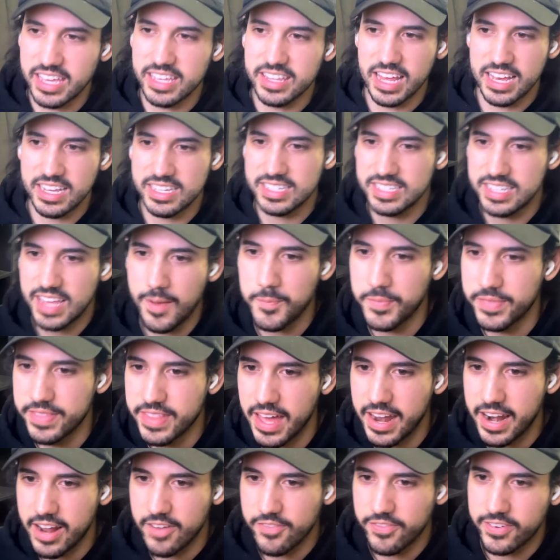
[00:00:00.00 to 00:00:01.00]
that step and
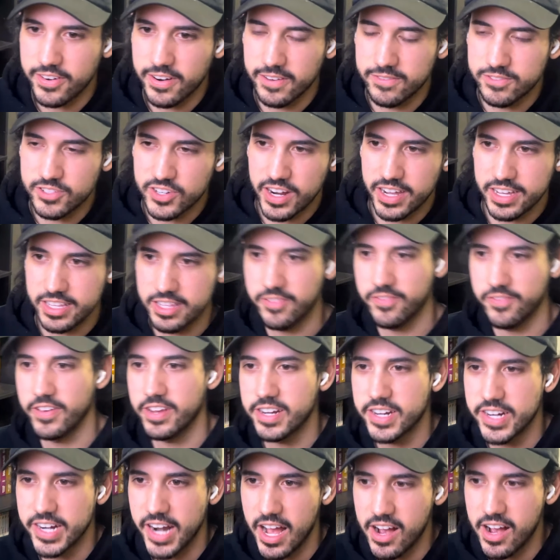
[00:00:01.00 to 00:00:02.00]
that effort of trying to
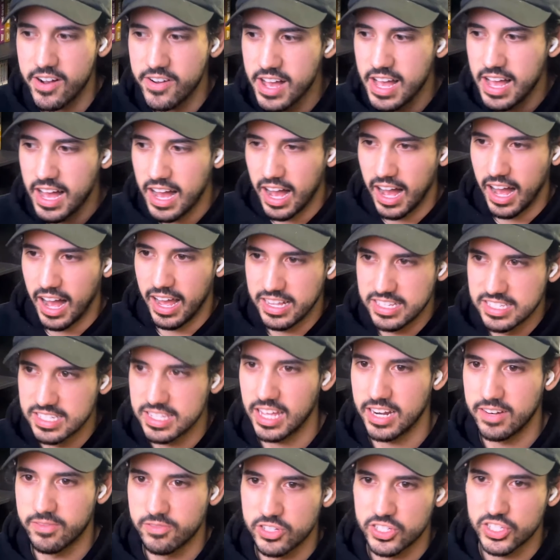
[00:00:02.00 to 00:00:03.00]
figure it out,
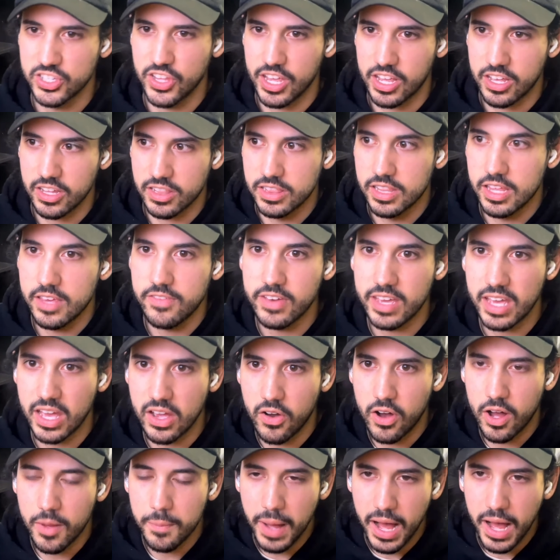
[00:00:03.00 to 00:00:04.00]
instead of just like leaving it
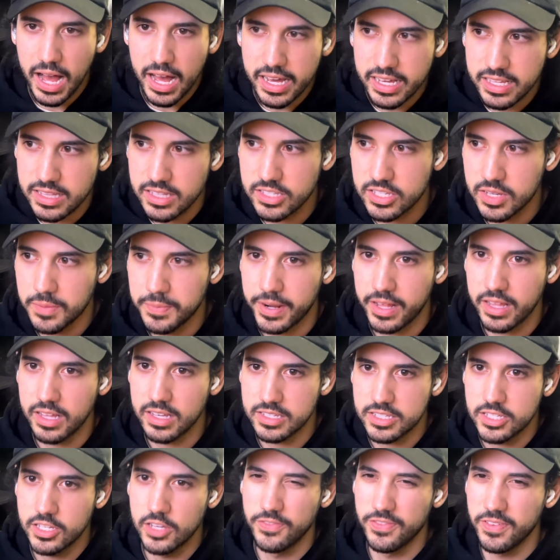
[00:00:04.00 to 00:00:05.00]
all behind to somebody
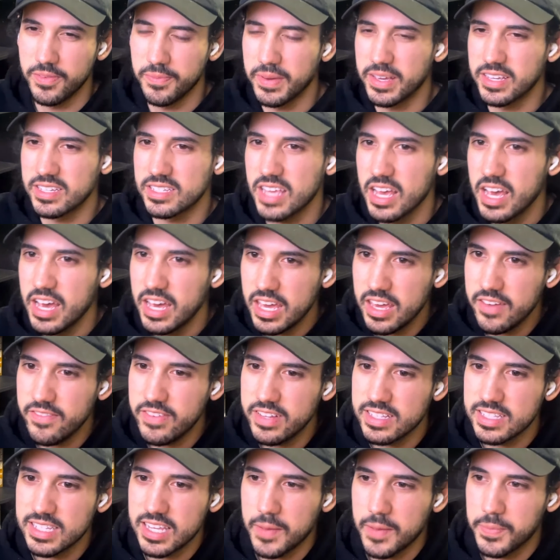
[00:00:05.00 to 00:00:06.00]
like Sylphie. Because
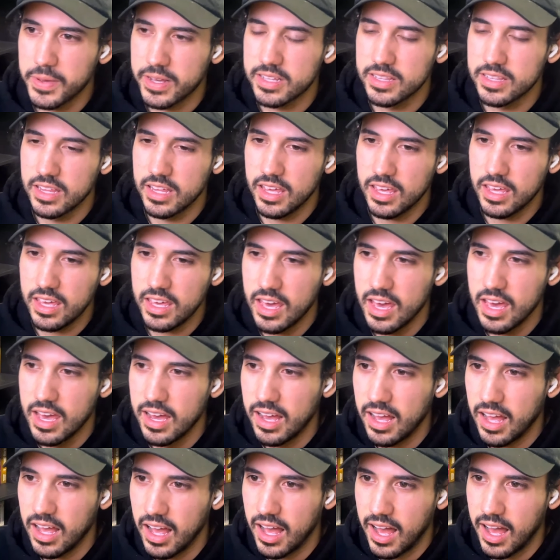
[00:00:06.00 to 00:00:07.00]
even typically,
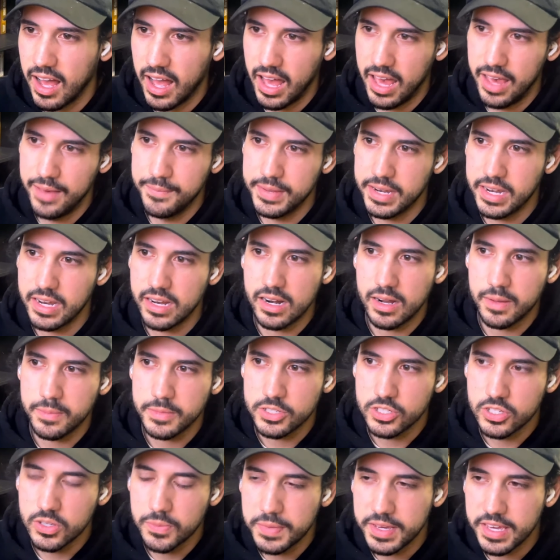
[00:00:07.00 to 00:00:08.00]
I mean, and I'm
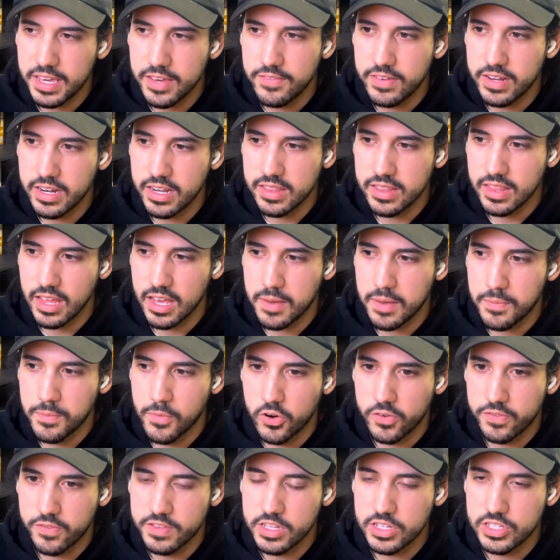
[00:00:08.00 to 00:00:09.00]
assuming even in like
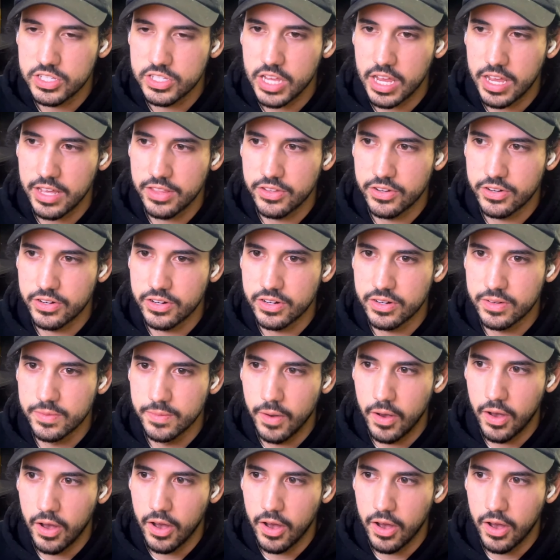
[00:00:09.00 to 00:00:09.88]
more of the standard